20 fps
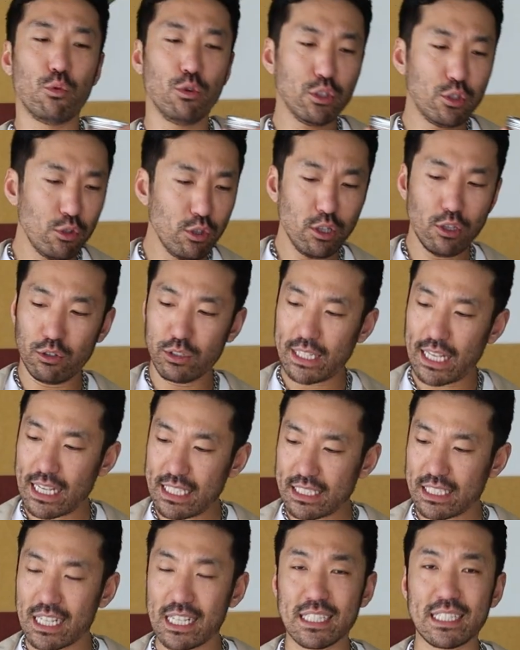we'll do a little
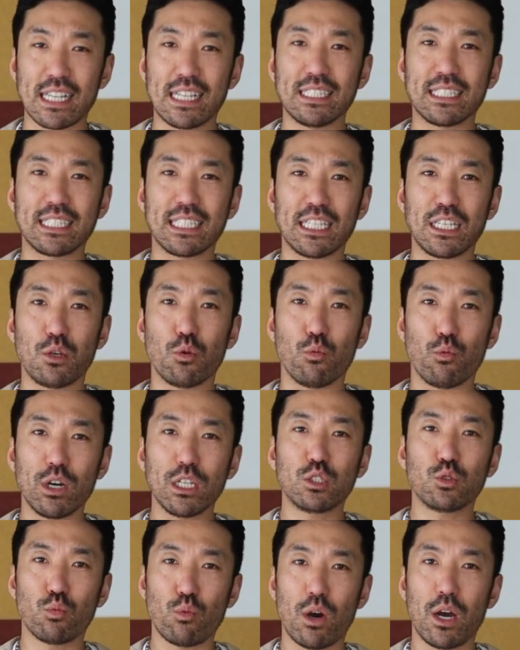taste test and see
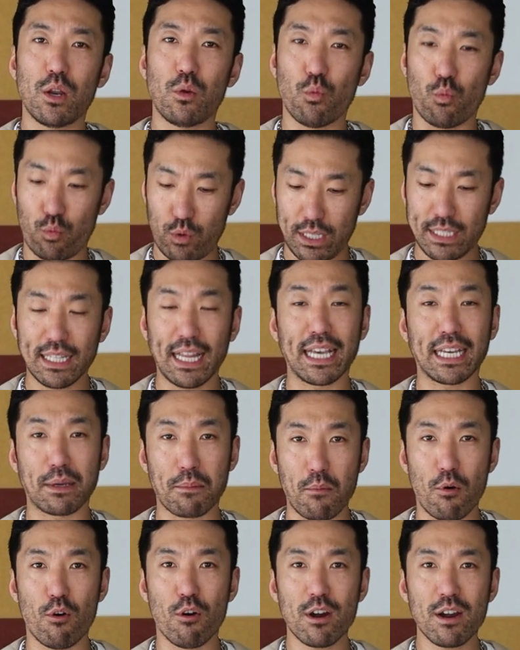which one we like
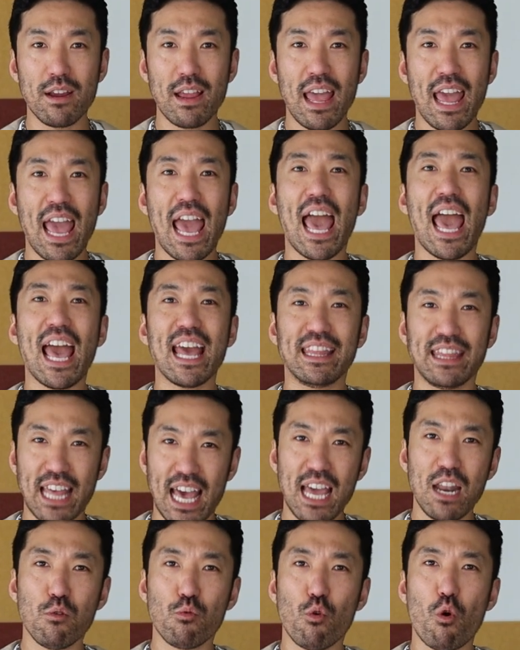more, and
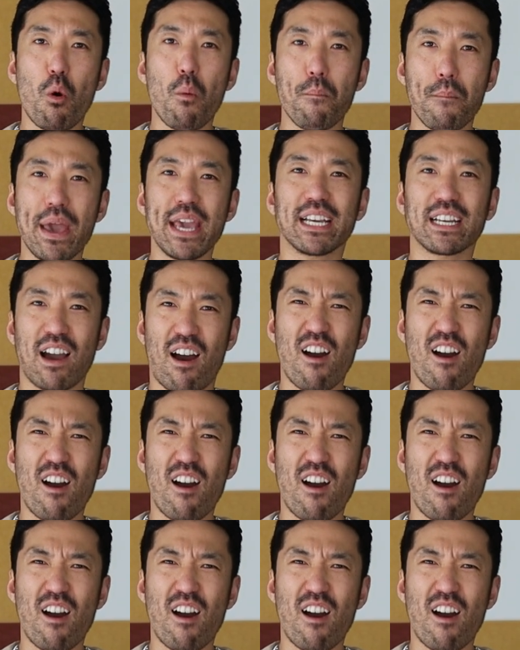then we'll make